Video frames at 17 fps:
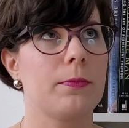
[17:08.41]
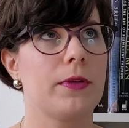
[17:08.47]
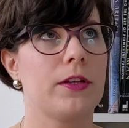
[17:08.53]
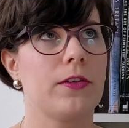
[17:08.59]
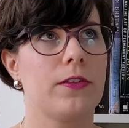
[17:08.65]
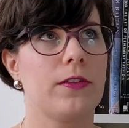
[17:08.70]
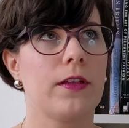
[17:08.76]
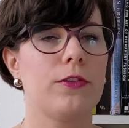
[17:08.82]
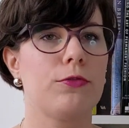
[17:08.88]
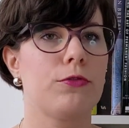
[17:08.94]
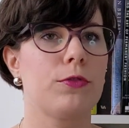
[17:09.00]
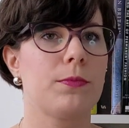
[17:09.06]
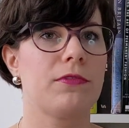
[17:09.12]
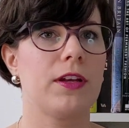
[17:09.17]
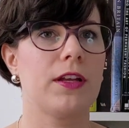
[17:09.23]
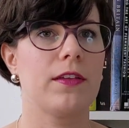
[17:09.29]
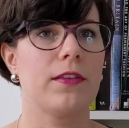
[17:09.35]
because they should
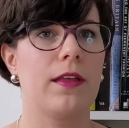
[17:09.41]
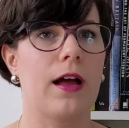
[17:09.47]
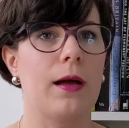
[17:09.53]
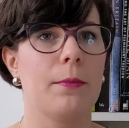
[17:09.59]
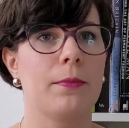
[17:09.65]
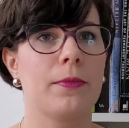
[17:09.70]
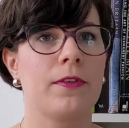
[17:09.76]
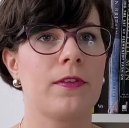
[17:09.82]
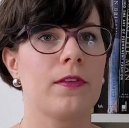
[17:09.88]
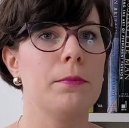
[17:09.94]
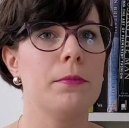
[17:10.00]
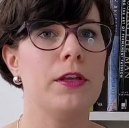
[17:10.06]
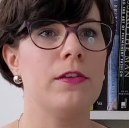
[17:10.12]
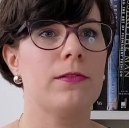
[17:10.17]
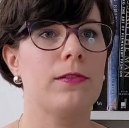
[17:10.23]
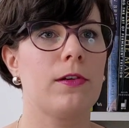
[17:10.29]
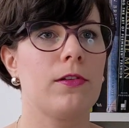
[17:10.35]
bring lamps,
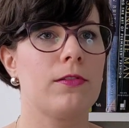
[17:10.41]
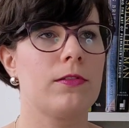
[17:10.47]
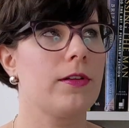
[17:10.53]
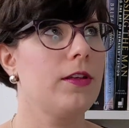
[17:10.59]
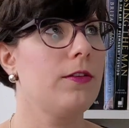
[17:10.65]
mirror.